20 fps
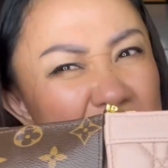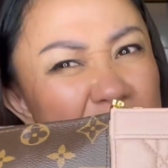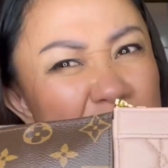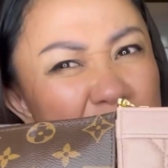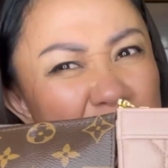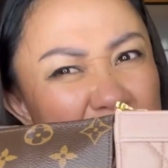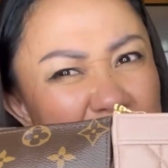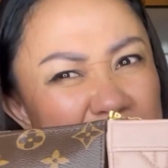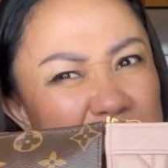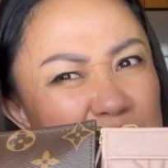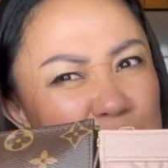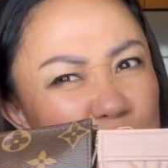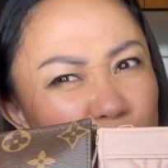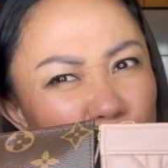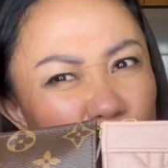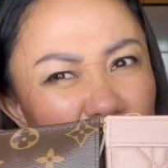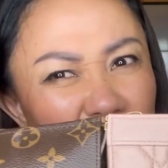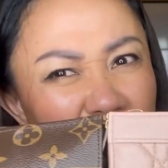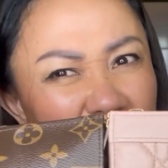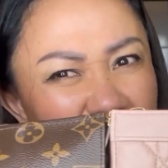Very
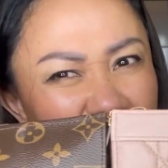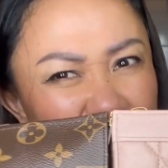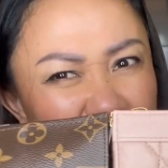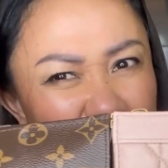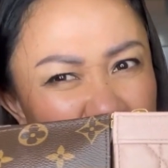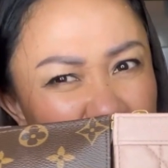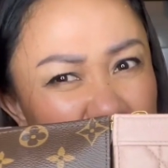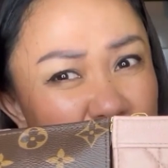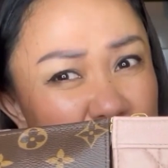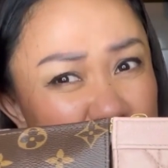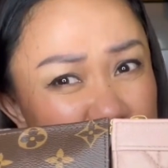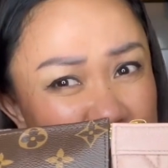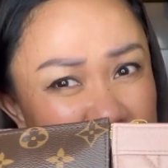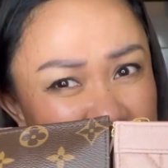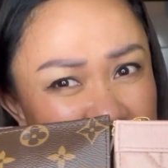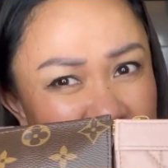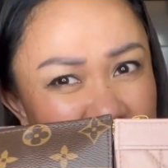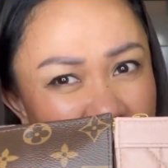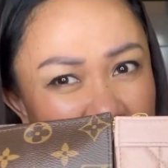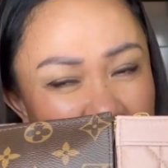small like
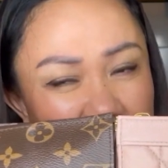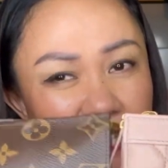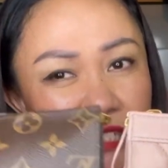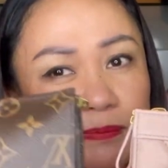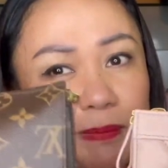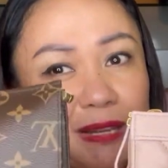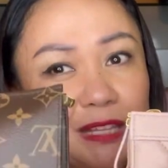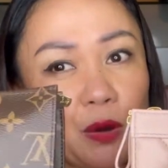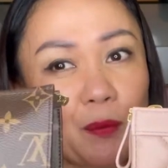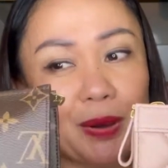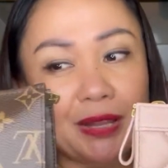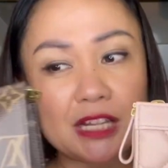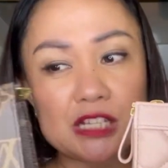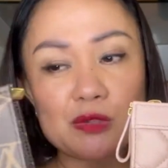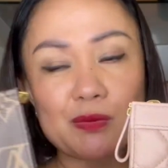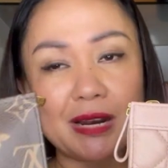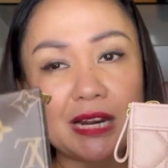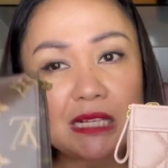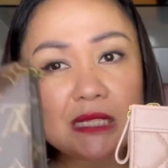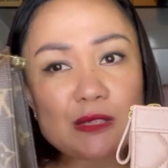difference, guys. By the way, this
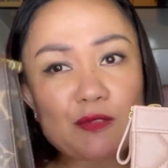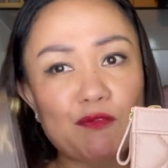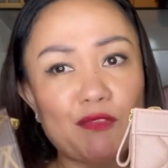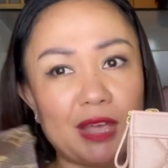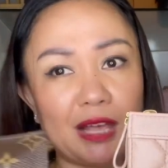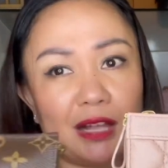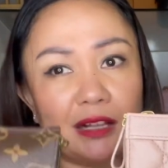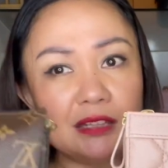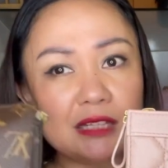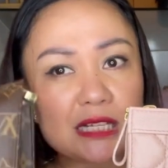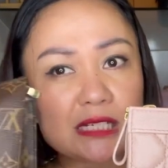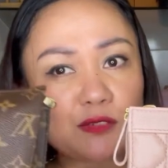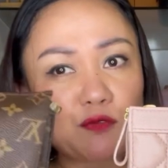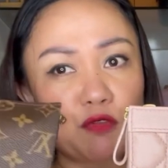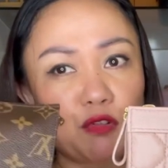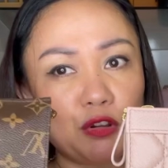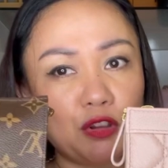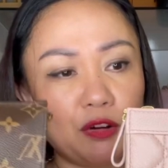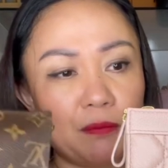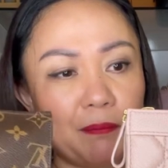one is filled. It's
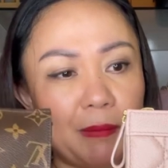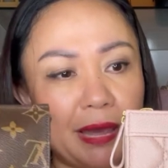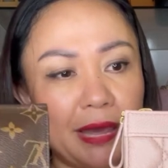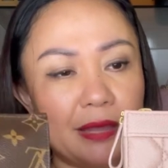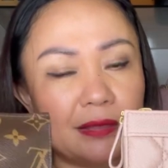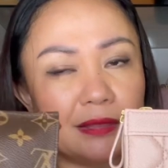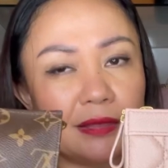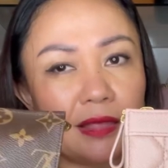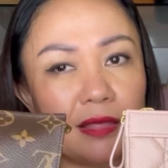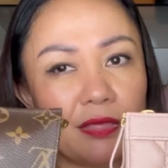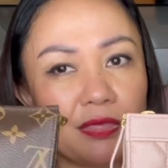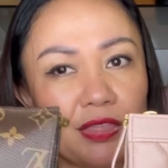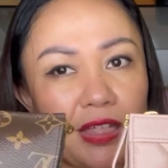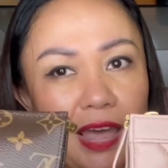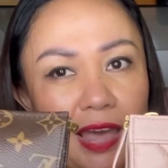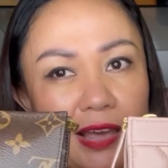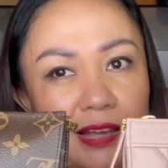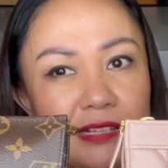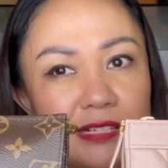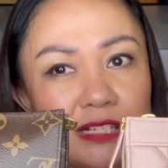full of my
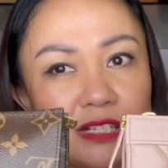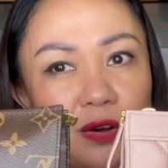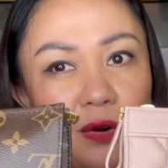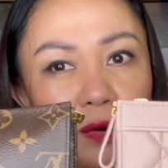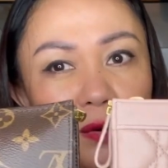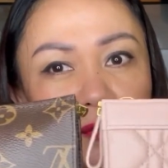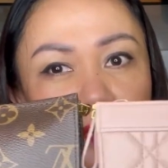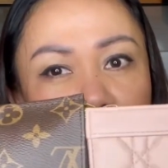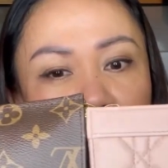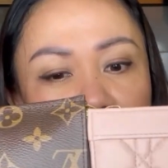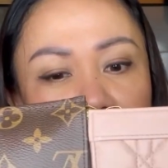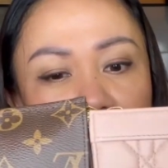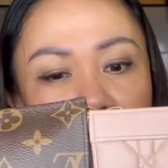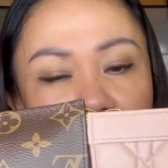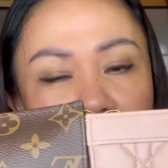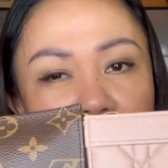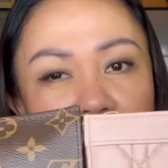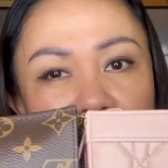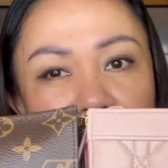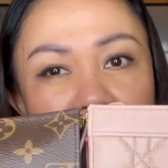things. So yeah,
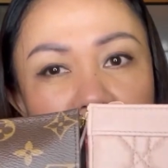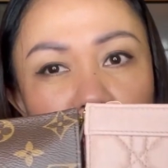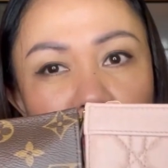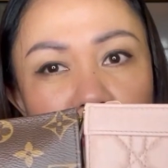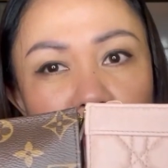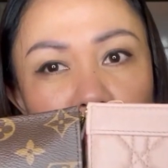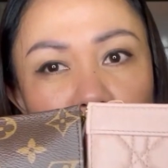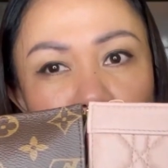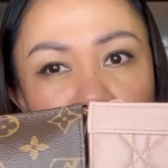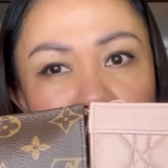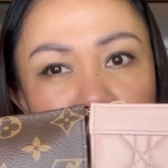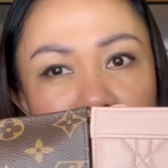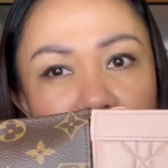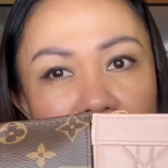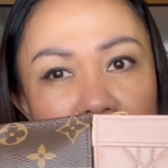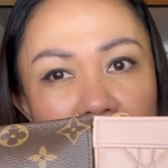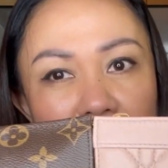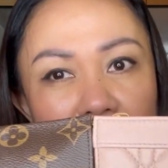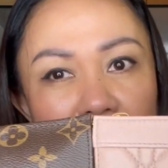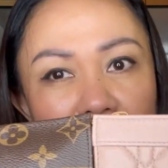this is how it looks
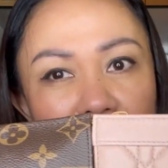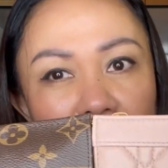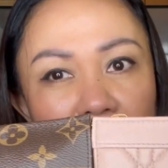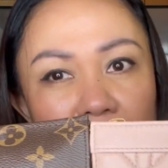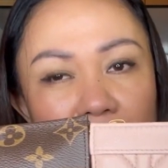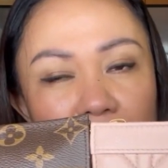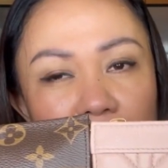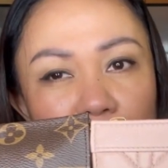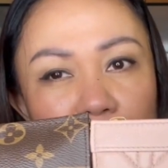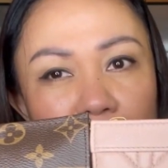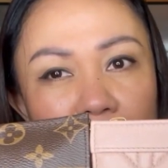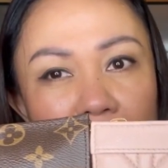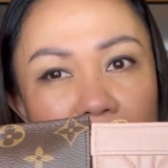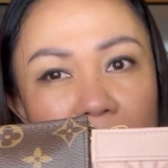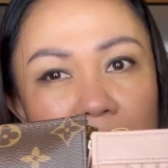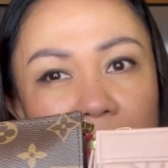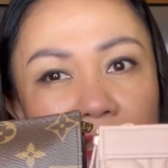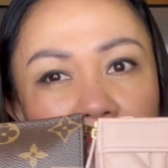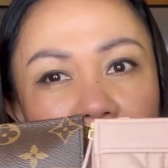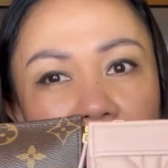like in the front.
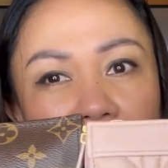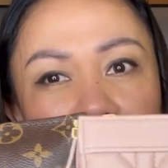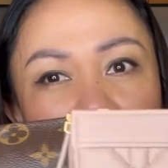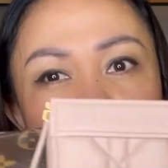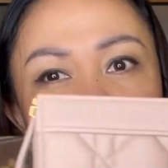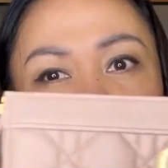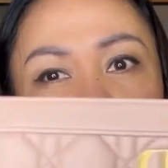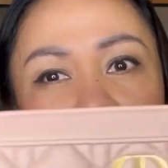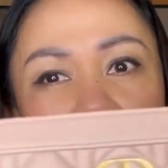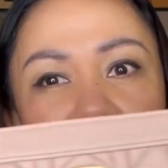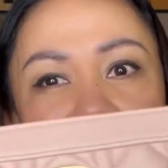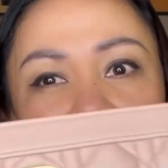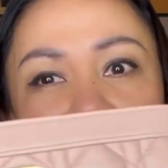And